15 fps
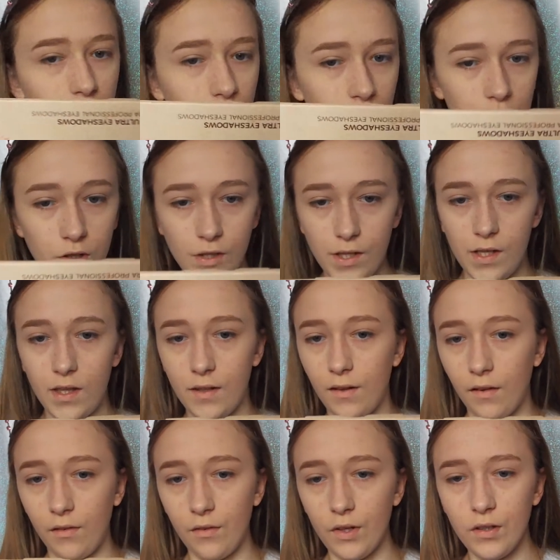Can you see the
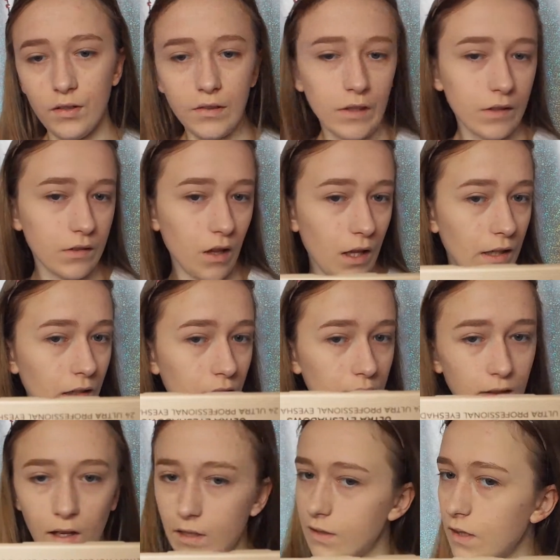difference? There's like a
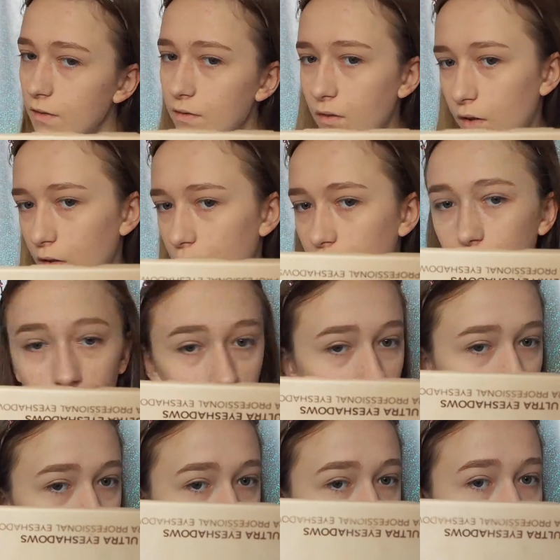slight difference.
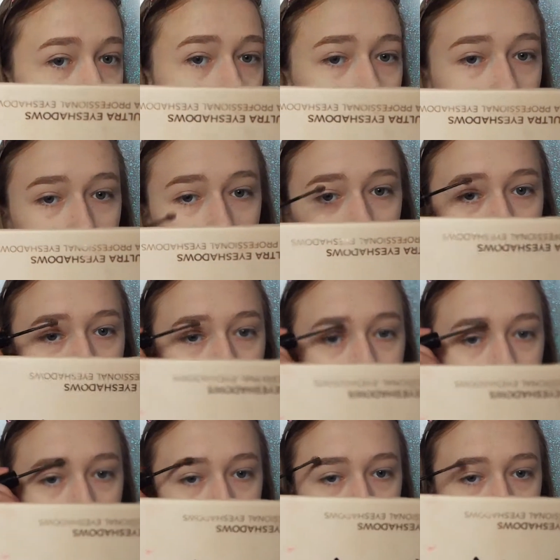These look
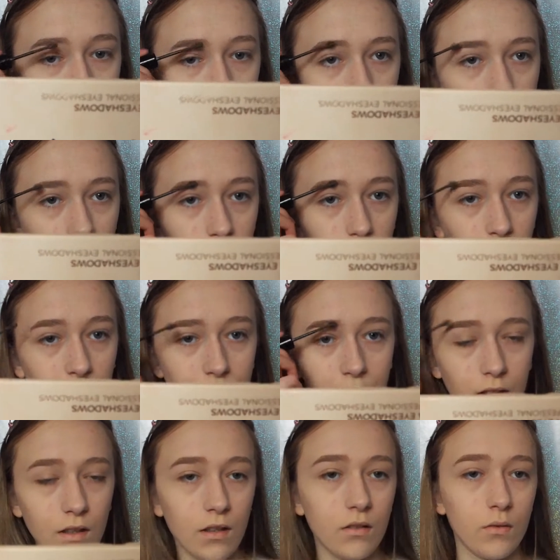slightly better.
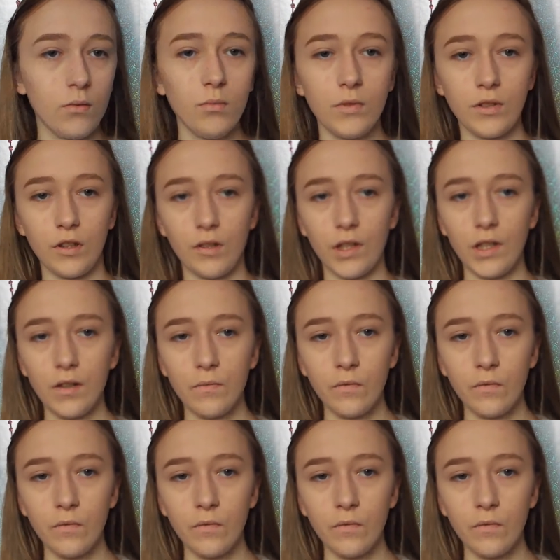Oops, sorry.